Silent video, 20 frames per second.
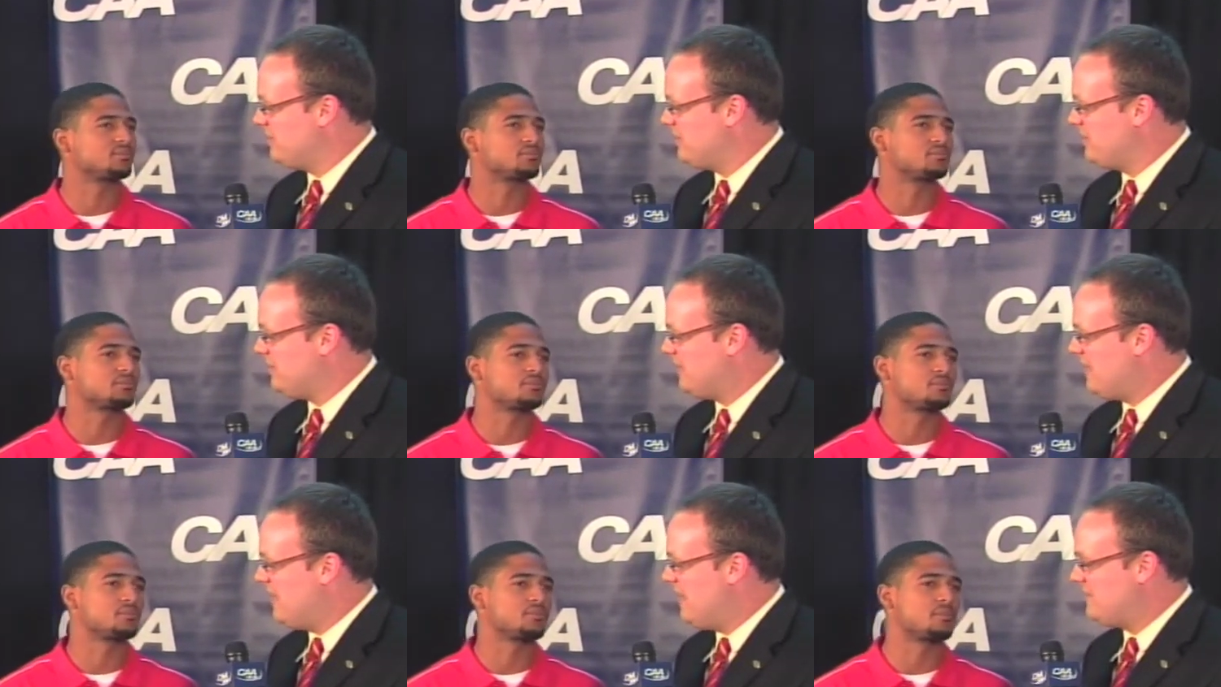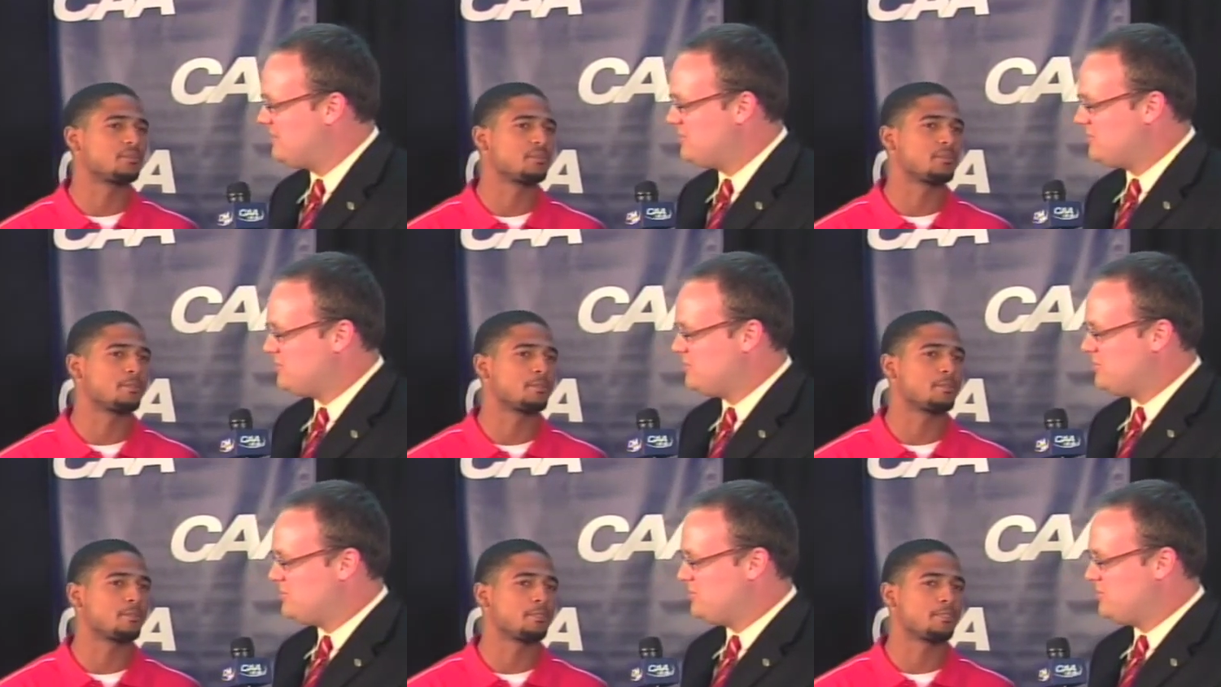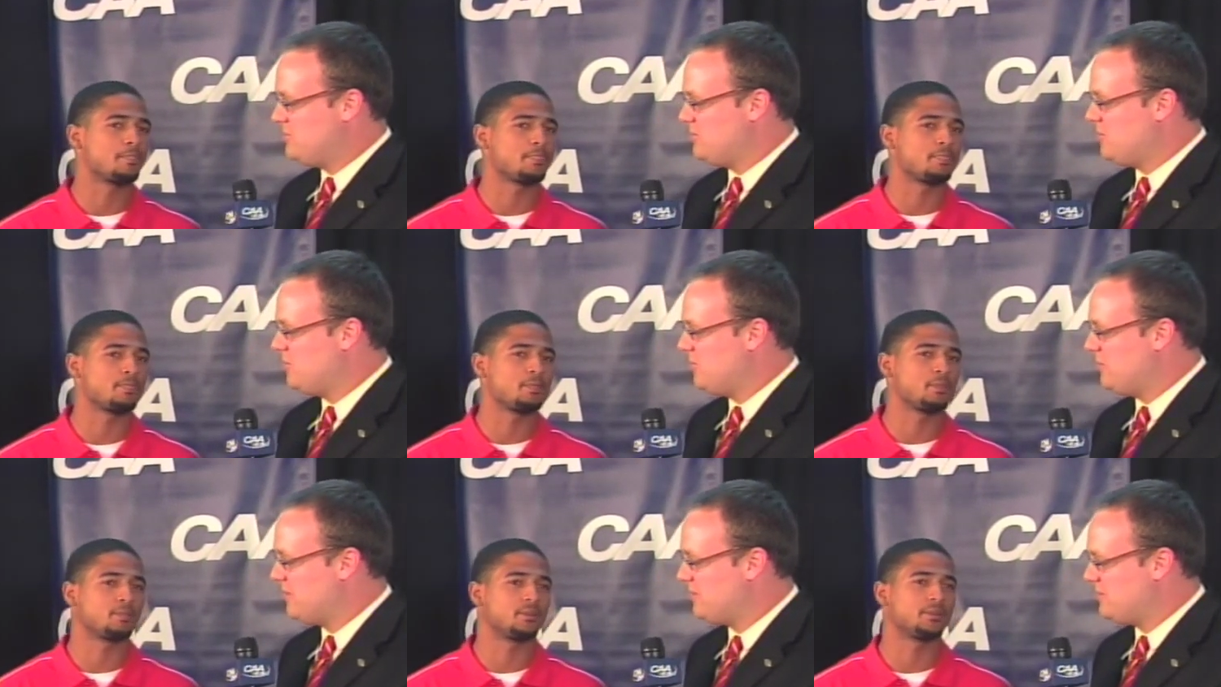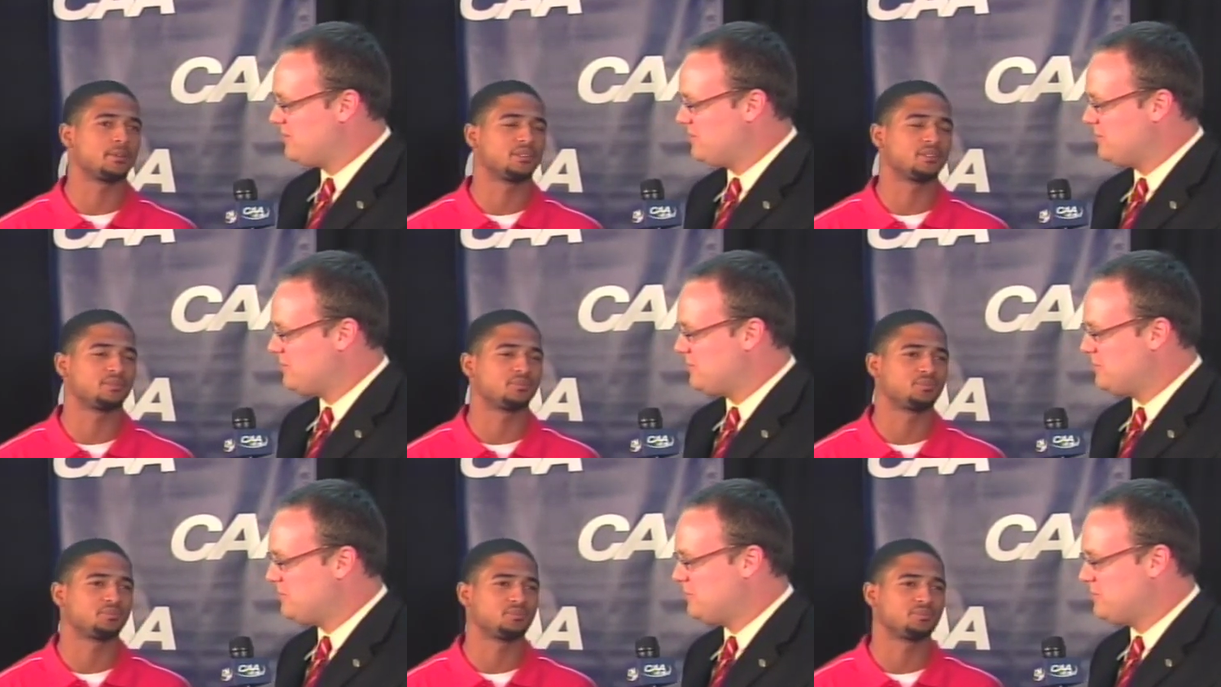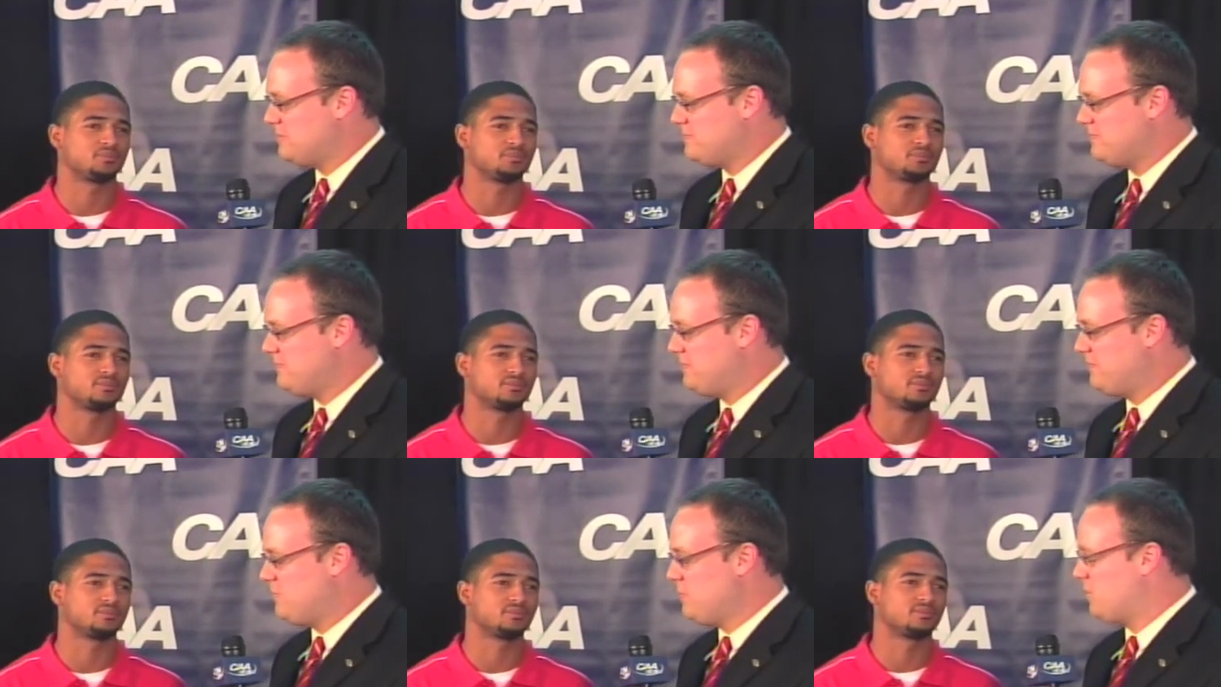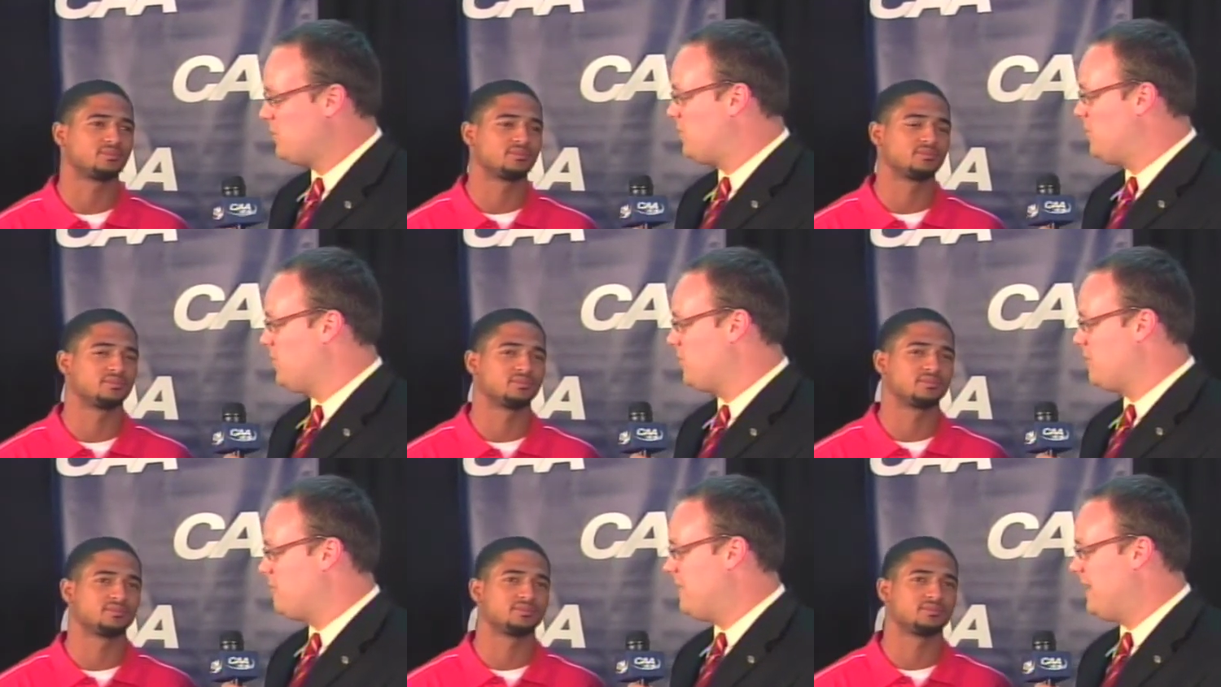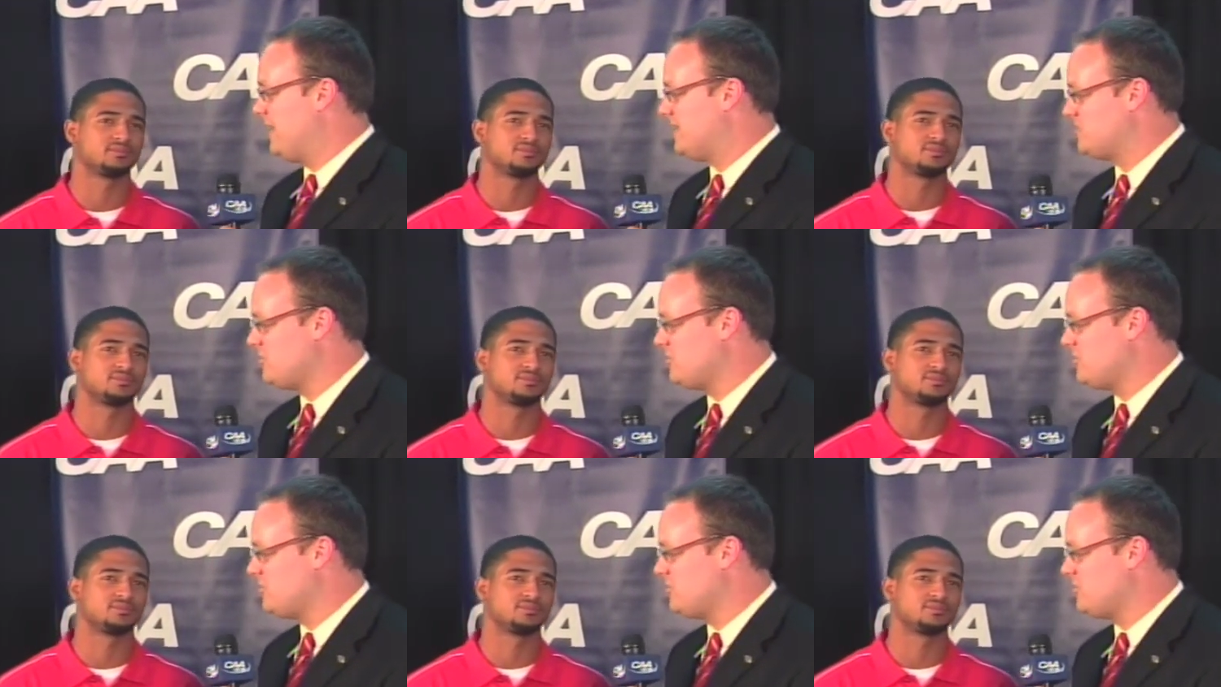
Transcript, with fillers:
Speaker 1: a lot due to going through four quarterbacks,